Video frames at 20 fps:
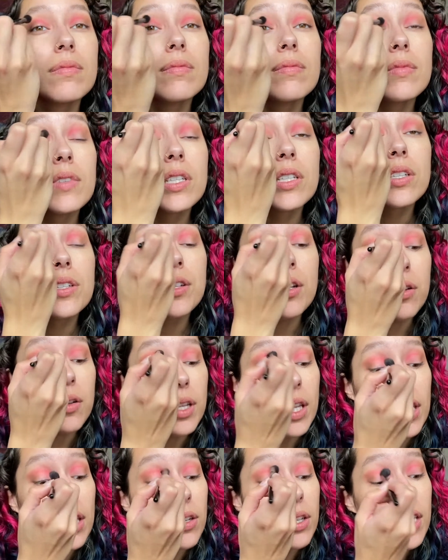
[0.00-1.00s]

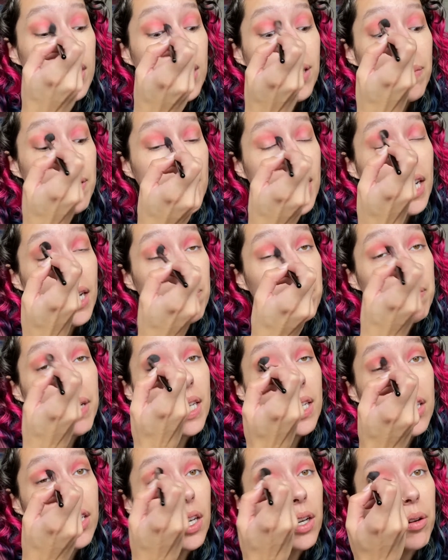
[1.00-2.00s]
There needs to be like a
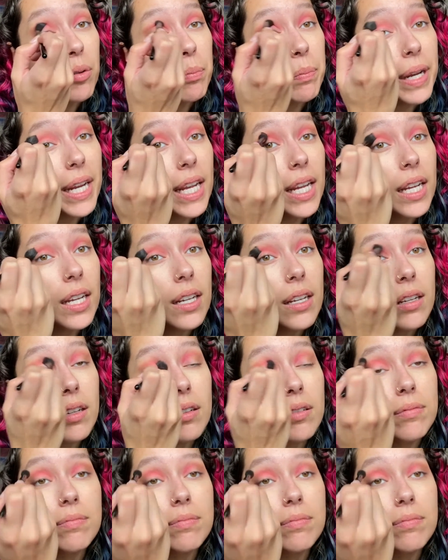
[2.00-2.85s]
mid-tone pink.